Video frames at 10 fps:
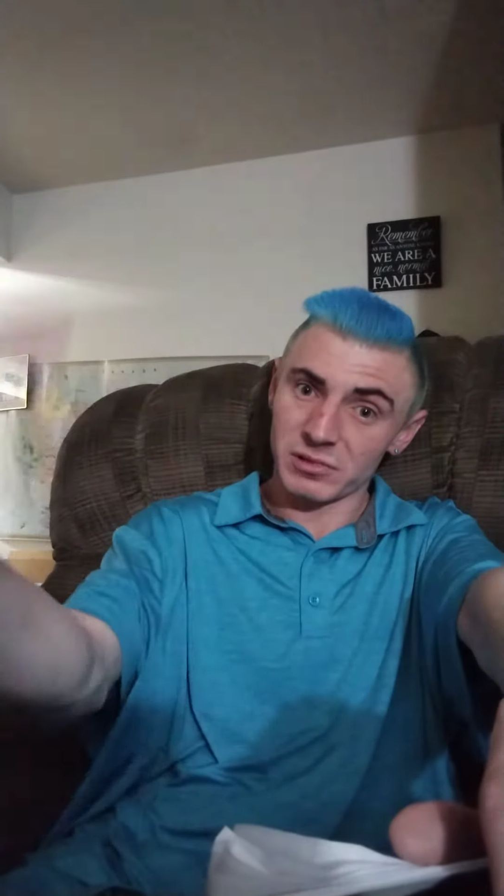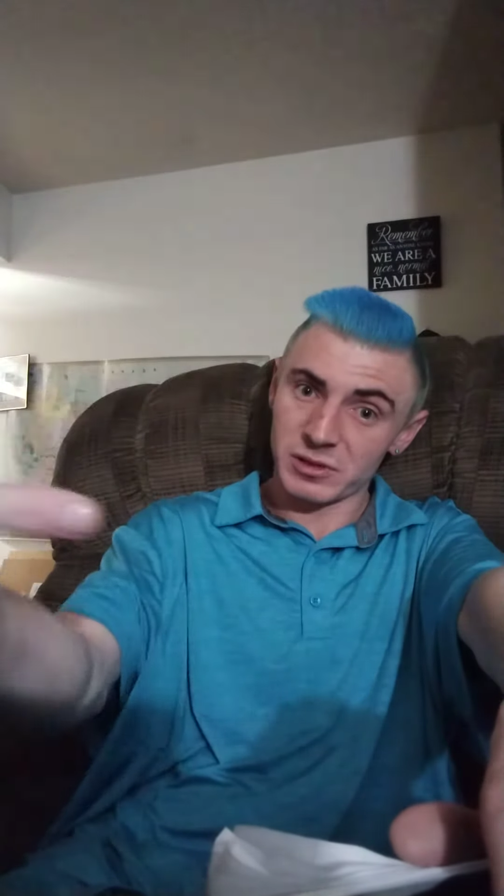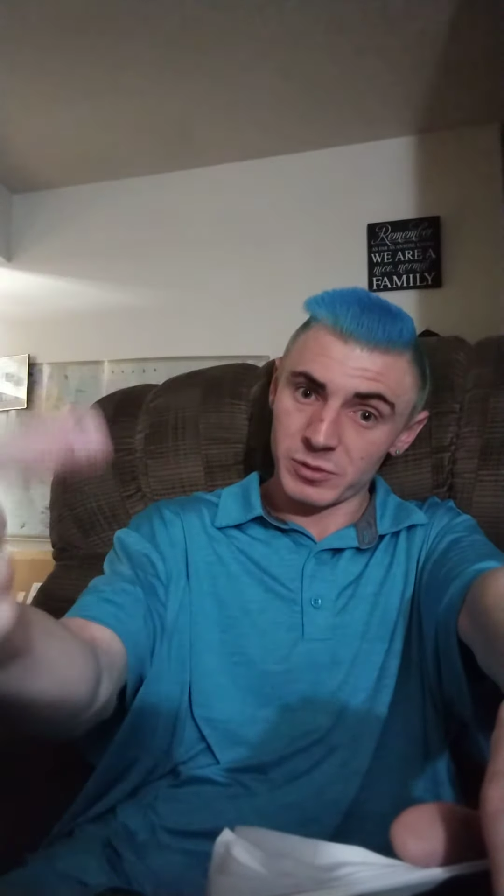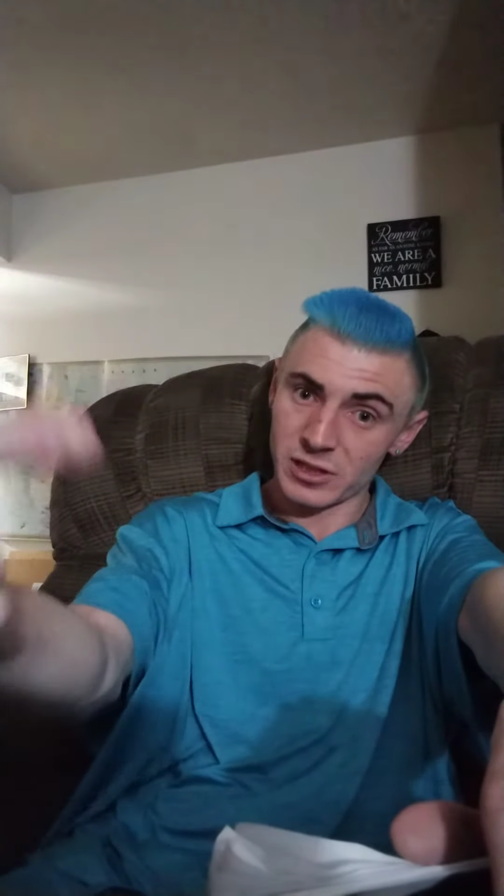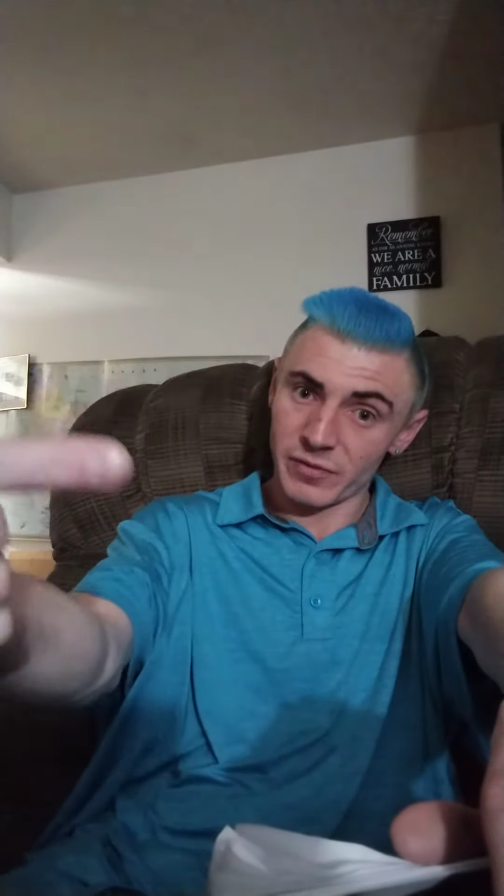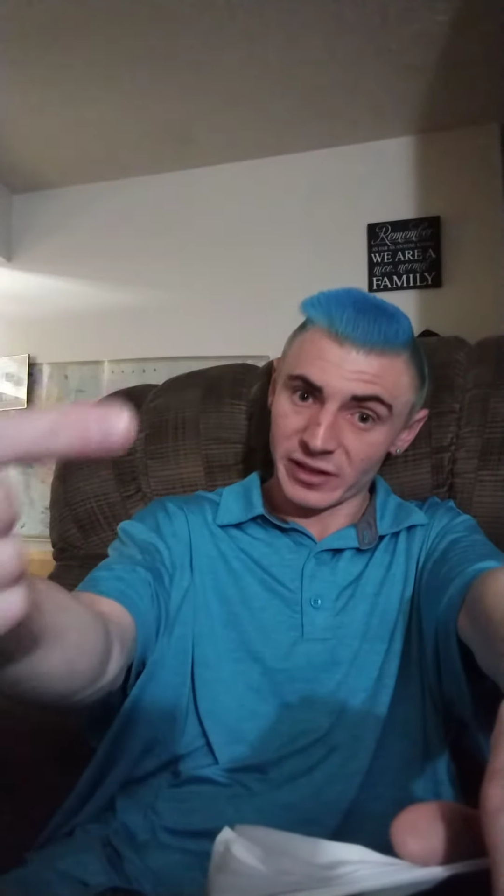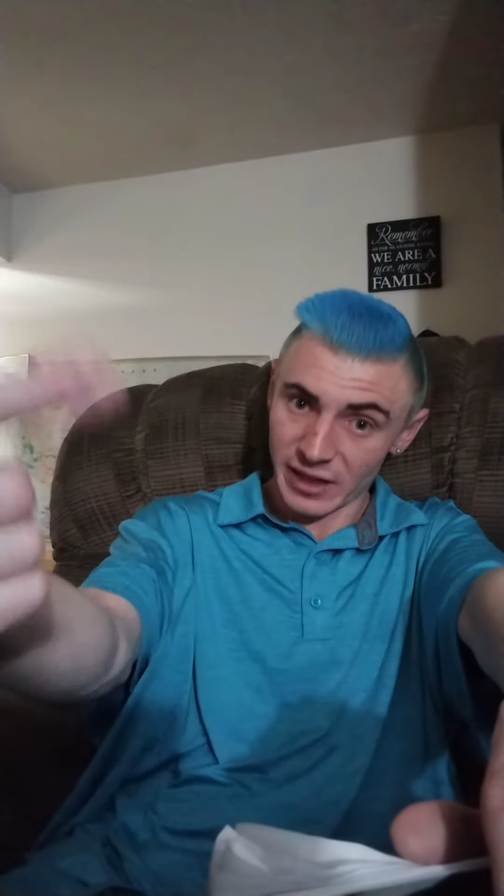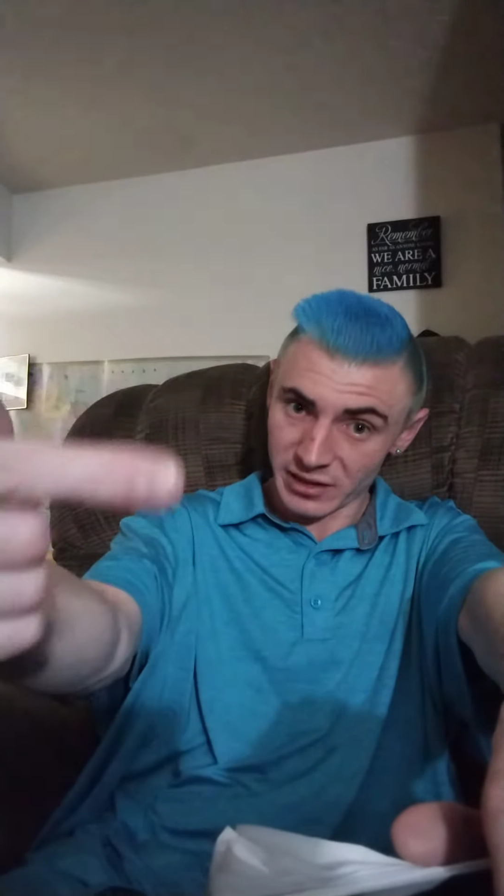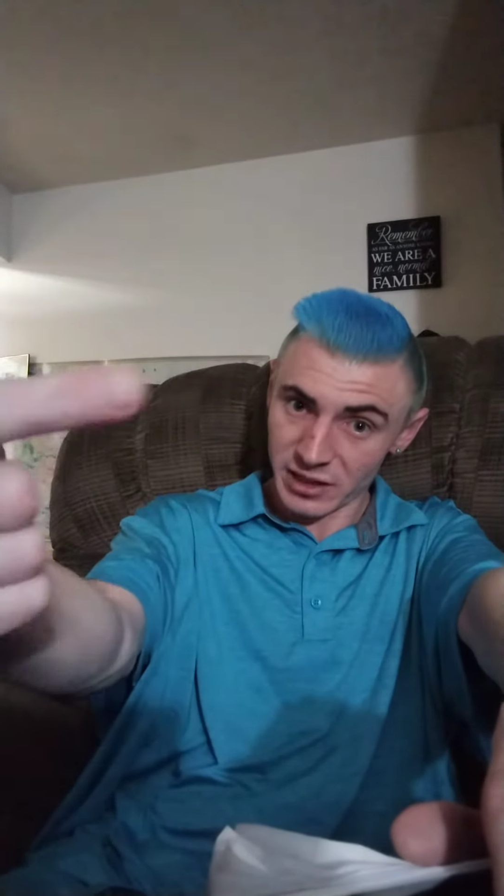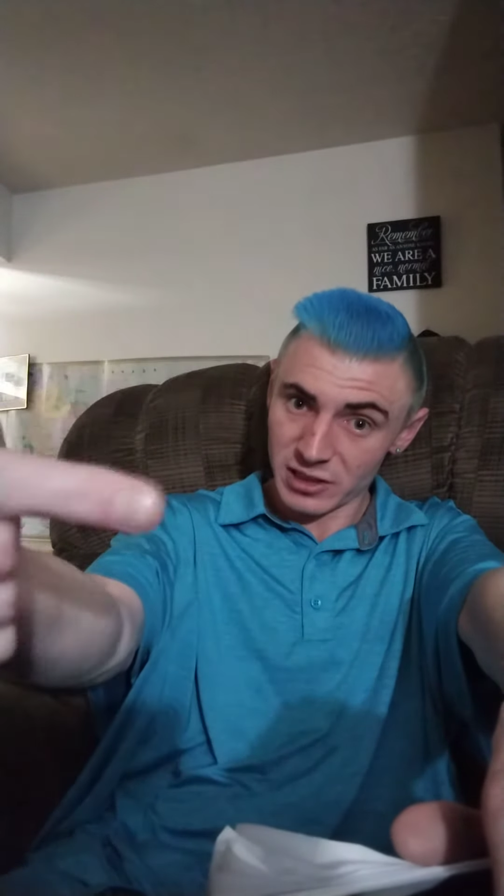specific
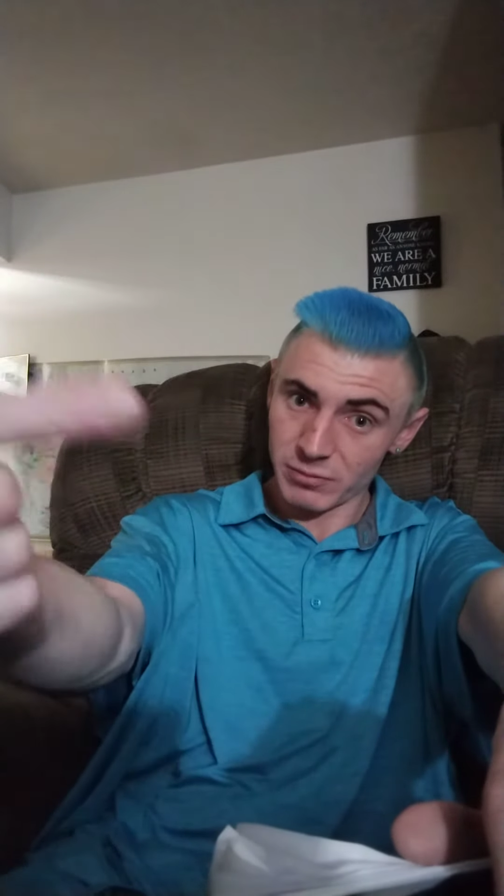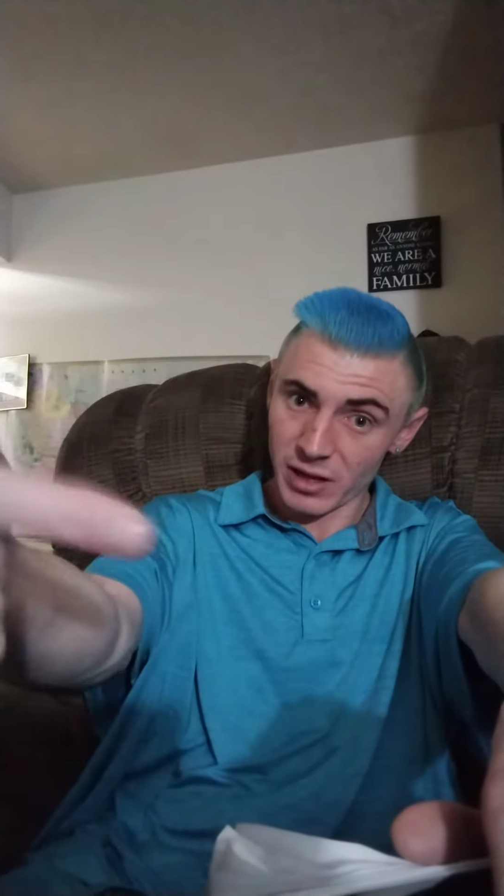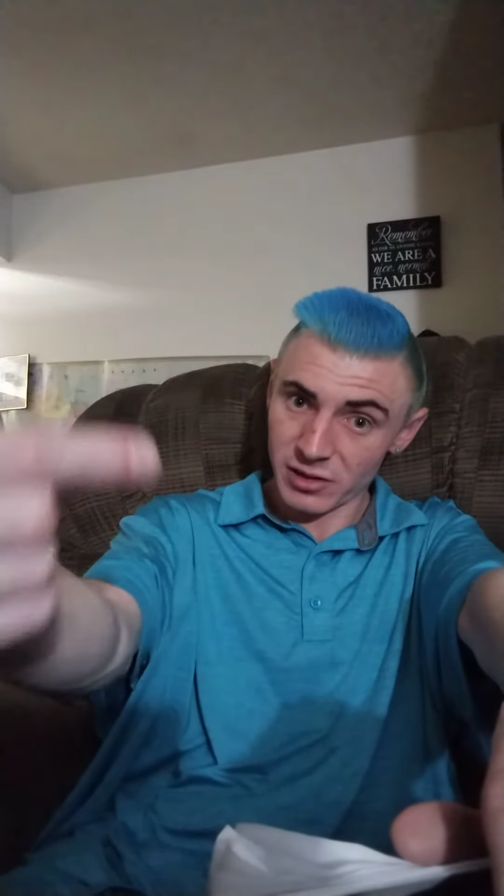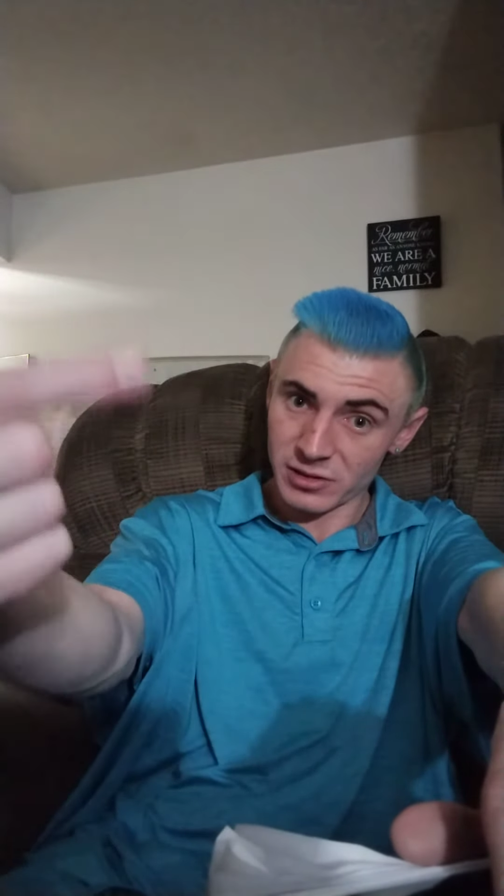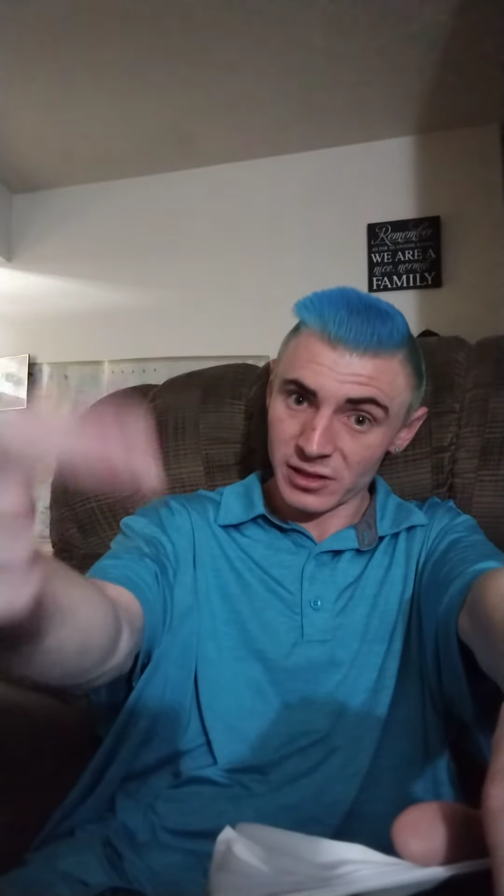techniques and methods